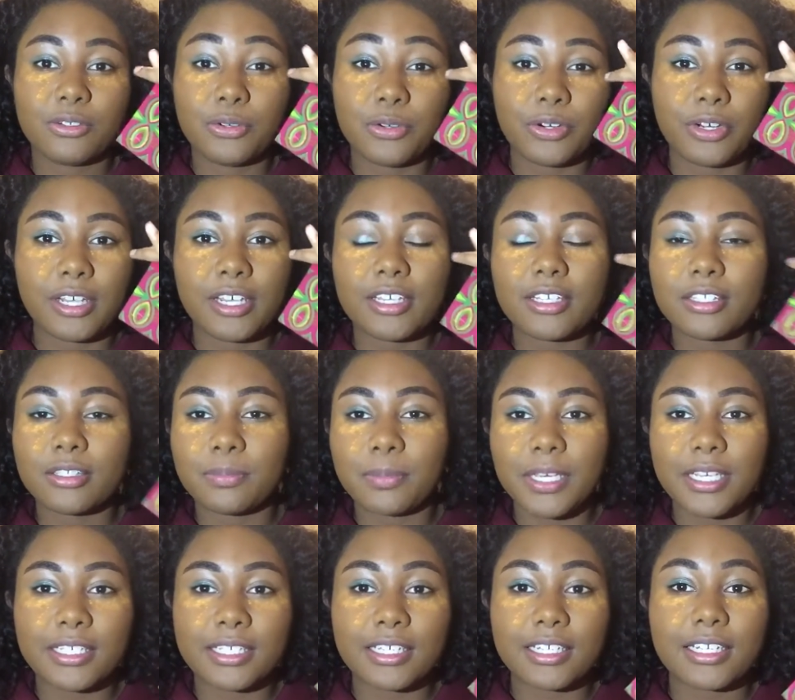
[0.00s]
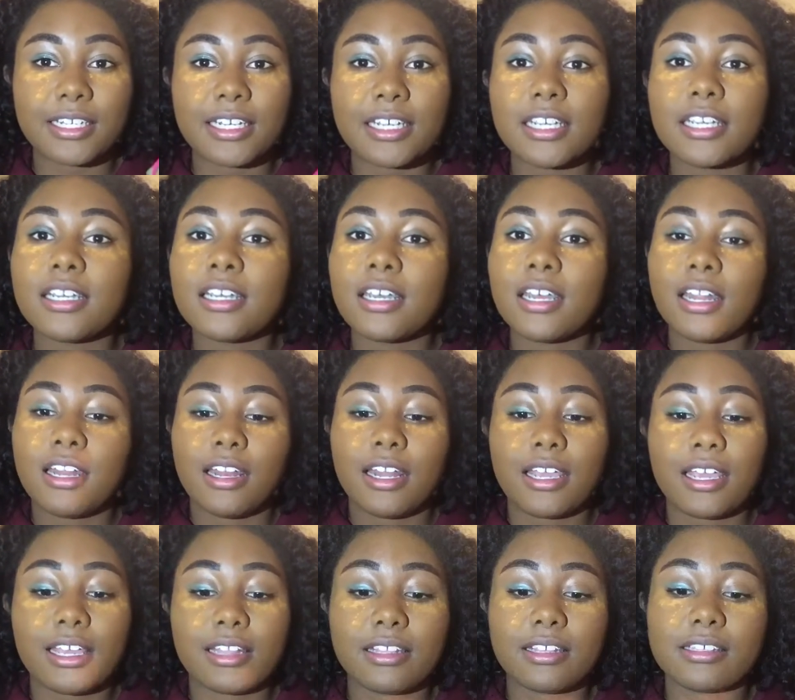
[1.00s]
crease, basically,
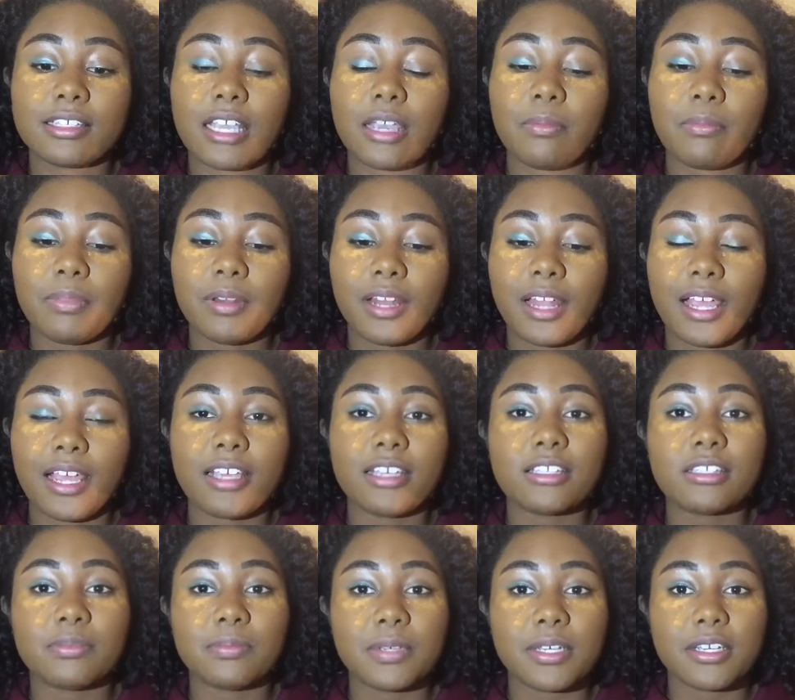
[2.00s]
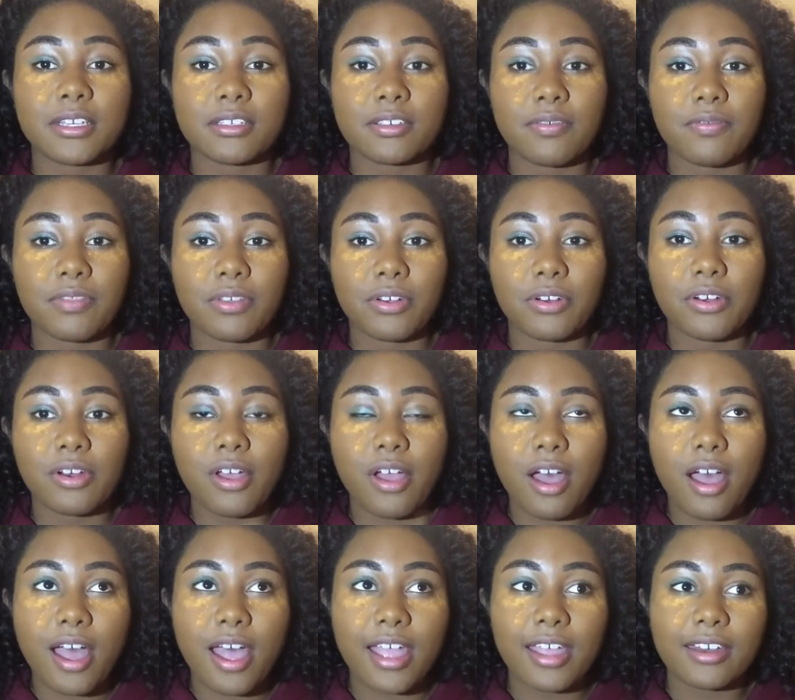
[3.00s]
like in the same place, because if they're
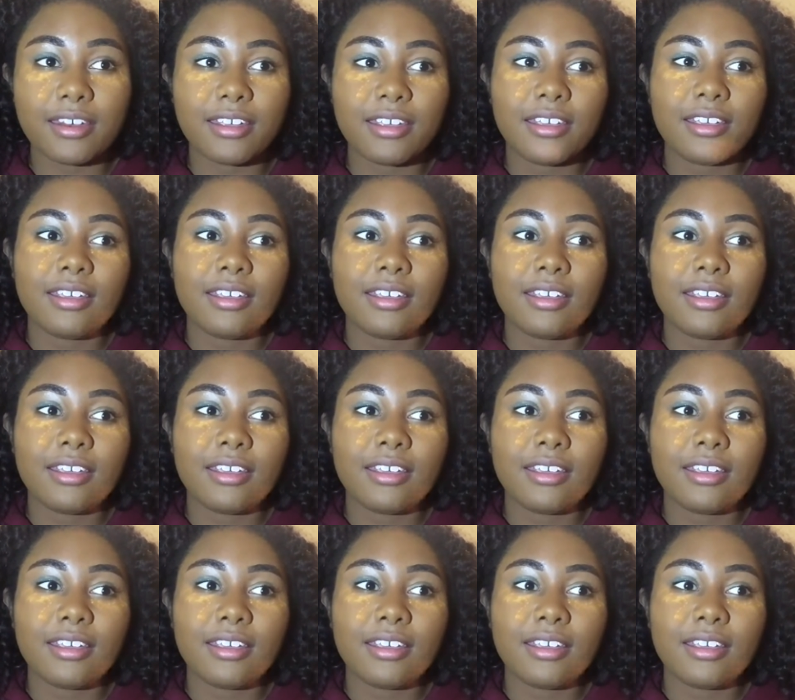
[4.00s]
not,